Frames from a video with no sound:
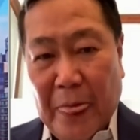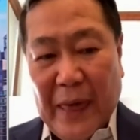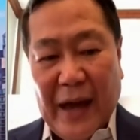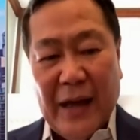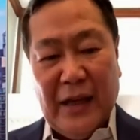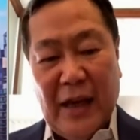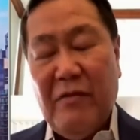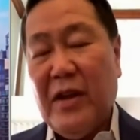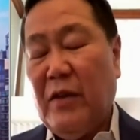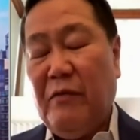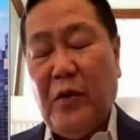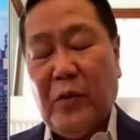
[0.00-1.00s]
And even
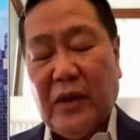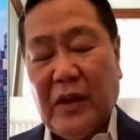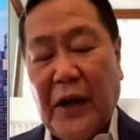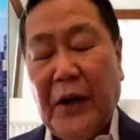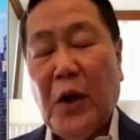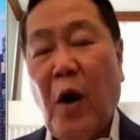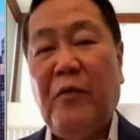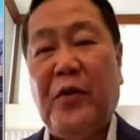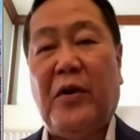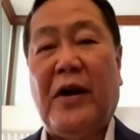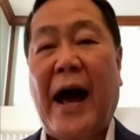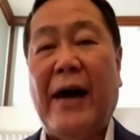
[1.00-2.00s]
if you turn off
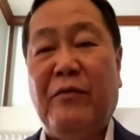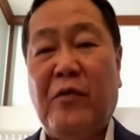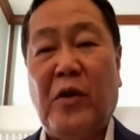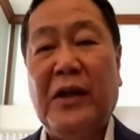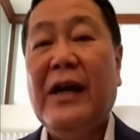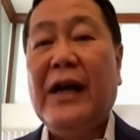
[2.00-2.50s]
your iPhone,